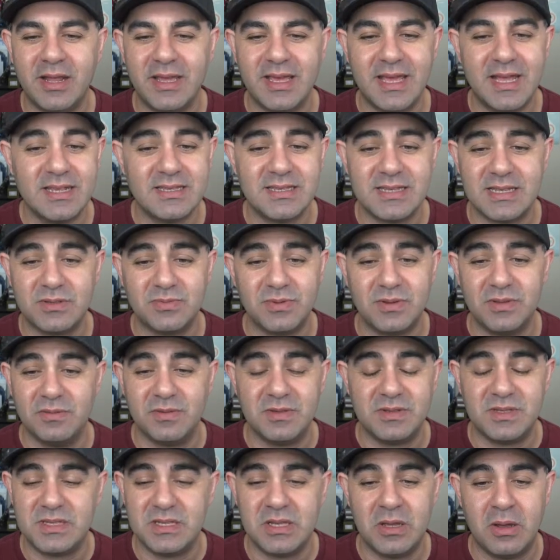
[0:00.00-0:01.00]
I guess. That's what
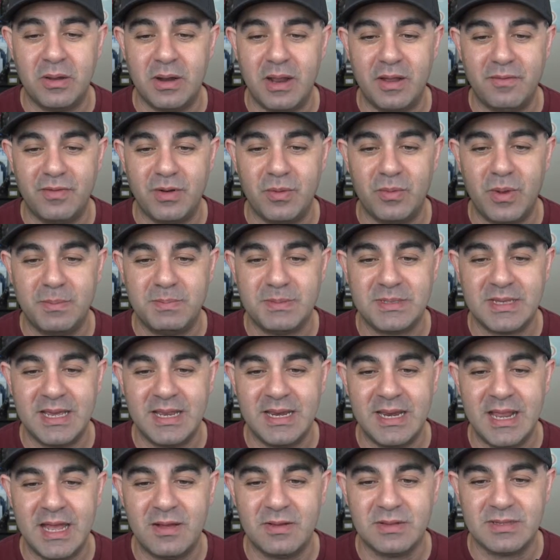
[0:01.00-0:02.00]
we see on every
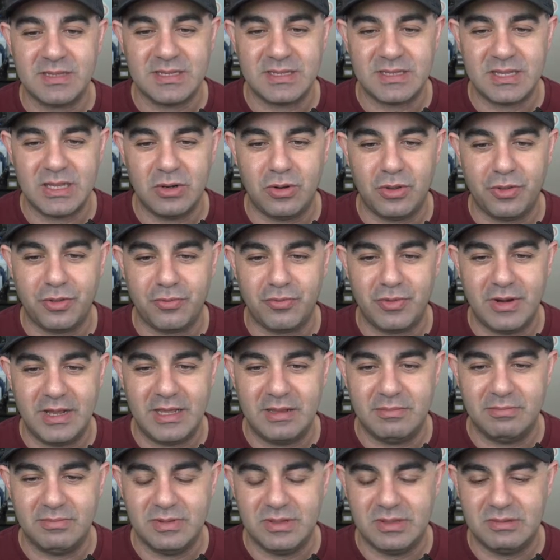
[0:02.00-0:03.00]
website now, is these little
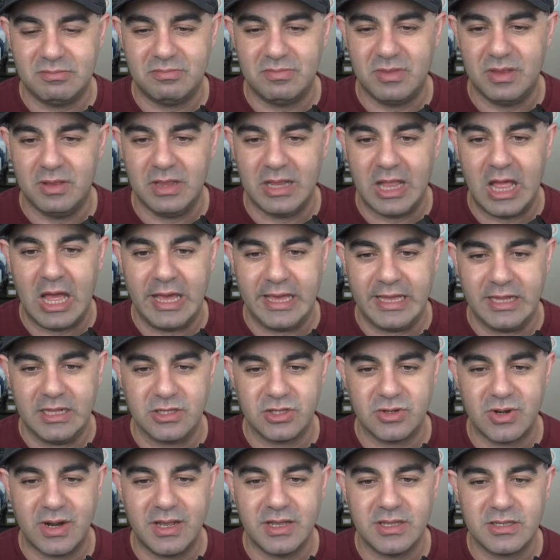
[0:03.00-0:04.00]
three
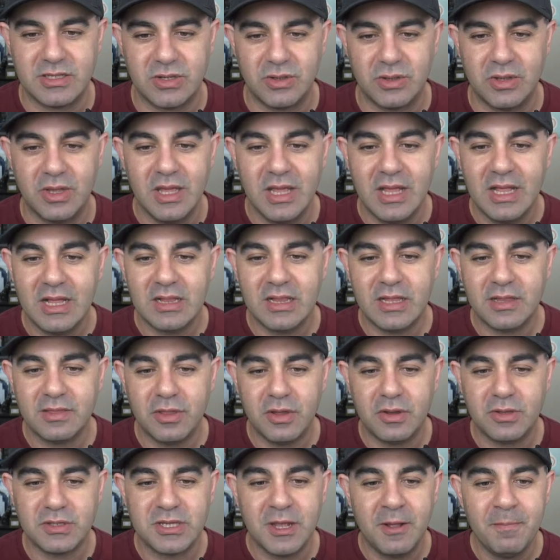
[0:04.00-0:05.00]
lines, right? So you click
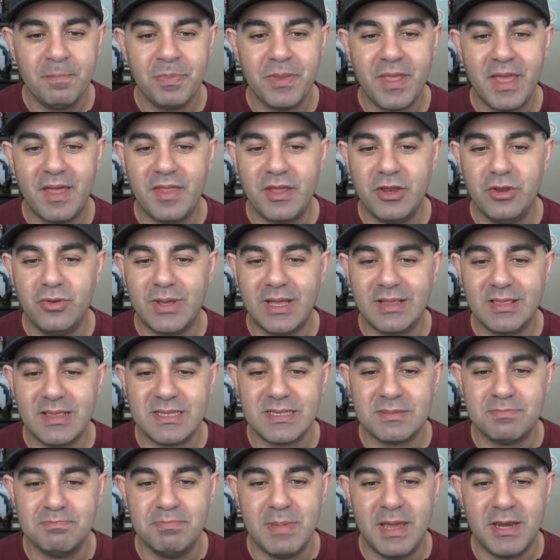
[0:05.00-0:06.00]
those, and then you get
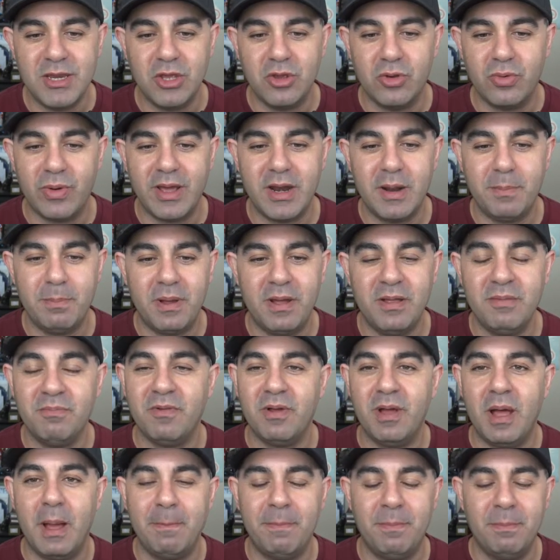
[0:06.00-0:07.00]
this menu right above,
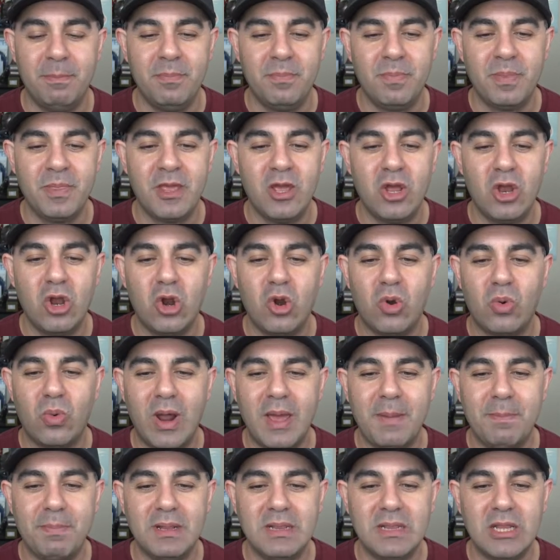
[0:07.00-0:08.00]

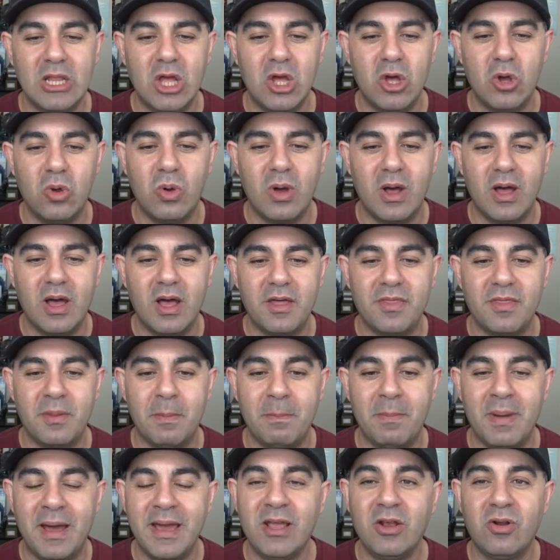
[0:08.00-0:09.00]
right below the
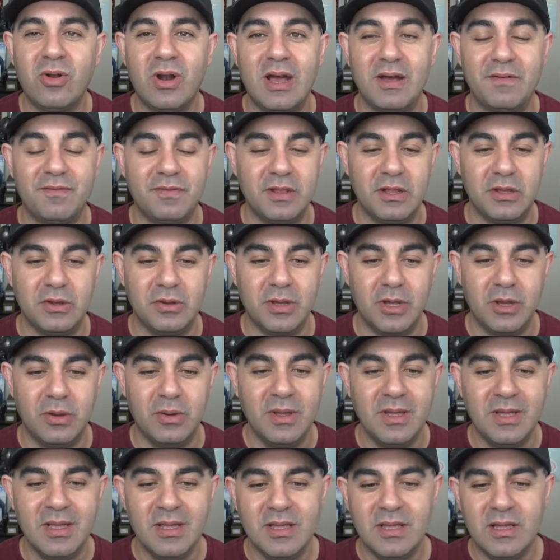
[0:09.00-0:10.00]
Minecraft
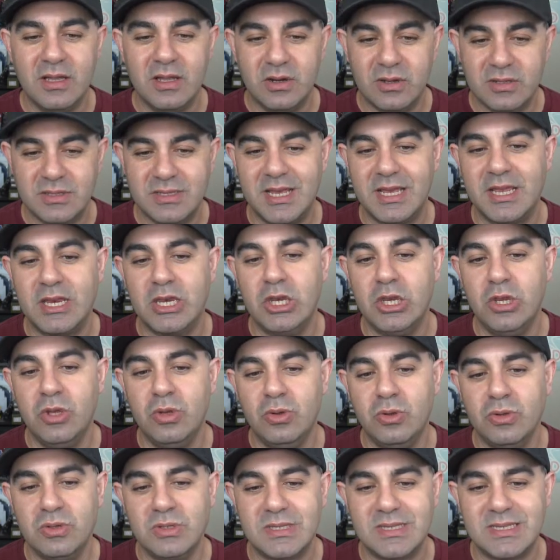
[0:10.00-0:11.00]
logo. It'll say
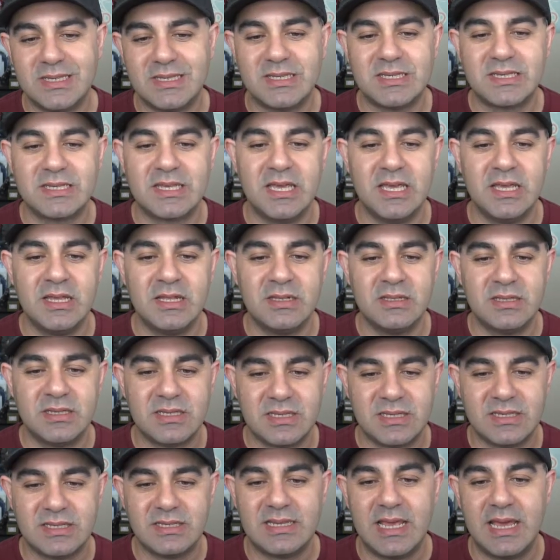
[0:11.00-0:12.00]
news, skins,
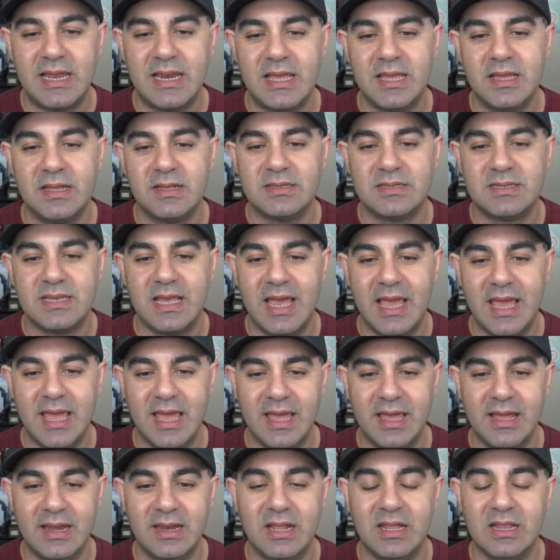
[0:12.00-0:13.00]
settings,
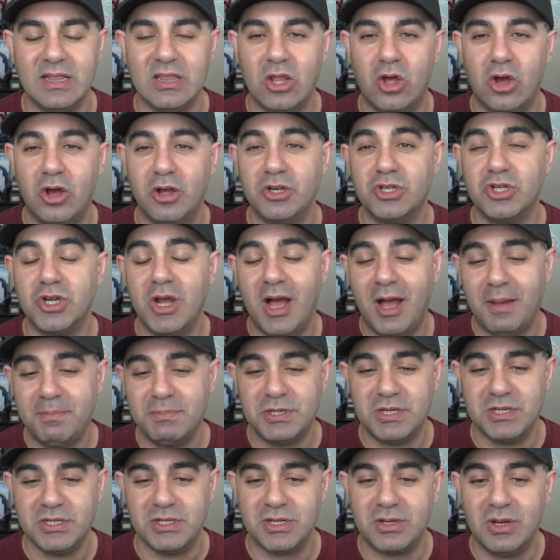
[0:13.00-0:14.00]
and launch options.